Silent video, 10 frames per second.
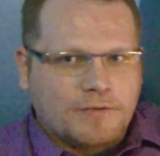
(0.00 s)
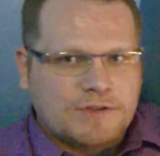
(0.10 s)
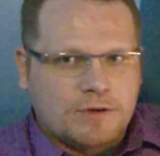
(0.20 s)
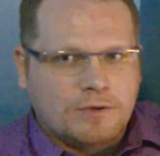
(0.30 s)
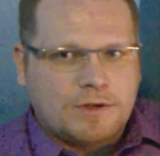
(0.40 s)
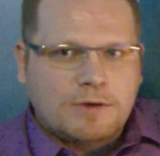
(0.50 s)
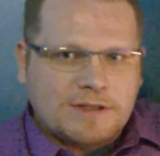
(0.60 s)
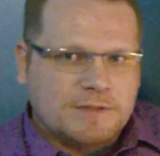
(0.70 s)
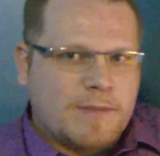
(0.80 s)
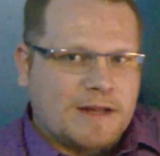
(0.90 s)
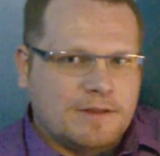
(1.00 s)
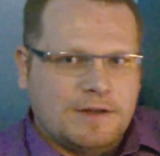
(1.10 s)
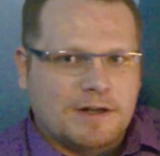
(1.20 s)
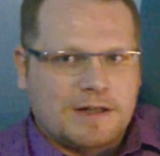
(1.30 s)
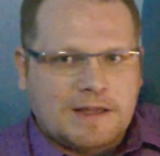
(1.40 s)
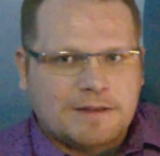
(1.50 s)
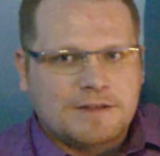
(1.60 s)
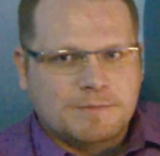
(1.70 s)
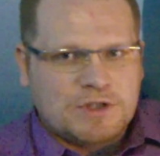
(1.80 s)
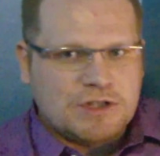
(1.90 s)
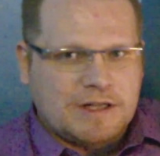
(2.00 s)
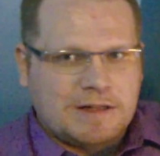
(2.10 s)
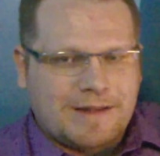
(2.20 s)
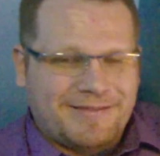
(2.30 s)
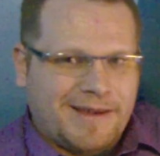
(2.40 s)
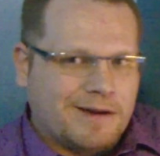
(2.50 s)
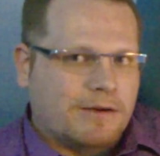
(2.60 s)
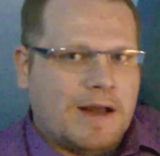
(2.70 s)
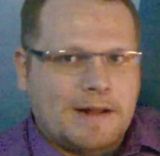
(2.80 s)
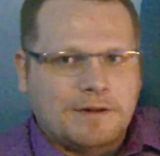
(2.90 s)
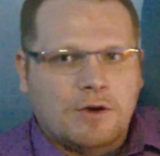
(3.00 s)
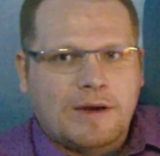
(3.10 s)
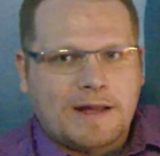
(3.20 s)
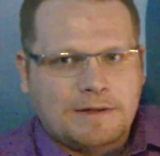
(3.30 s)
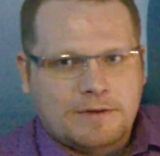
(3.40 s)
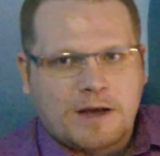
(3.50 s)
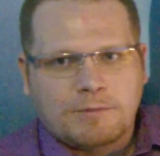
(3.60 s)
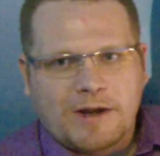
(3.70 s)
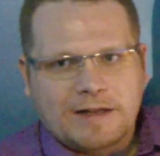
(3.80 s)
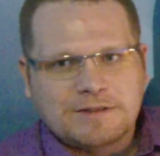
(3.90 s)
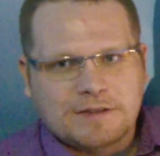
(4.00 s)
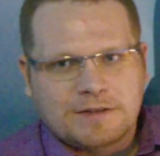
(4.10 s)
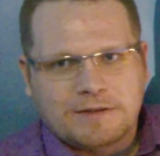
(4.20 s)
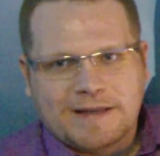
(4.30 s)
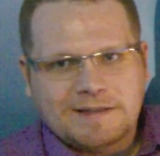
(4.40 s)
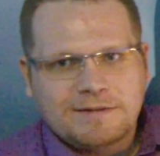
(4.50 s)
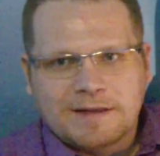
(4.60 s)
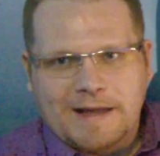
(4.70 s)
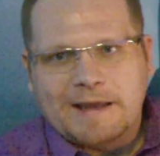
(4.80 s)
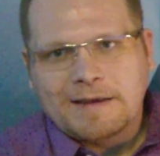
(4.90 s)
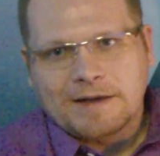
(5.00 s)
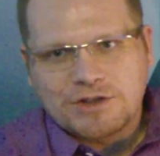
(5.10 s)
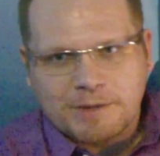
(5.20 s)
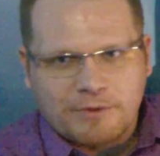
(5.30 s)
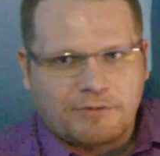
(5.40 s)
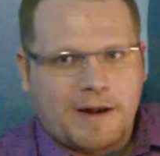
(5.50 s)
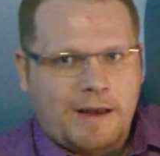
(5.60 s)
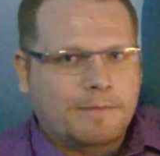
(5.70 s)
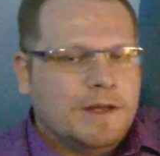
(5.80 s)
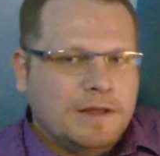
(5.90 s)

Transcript: so don't expect that you're going to get this machine and then later on go ahead and upgrade it to like an 8 gig chip of RAM.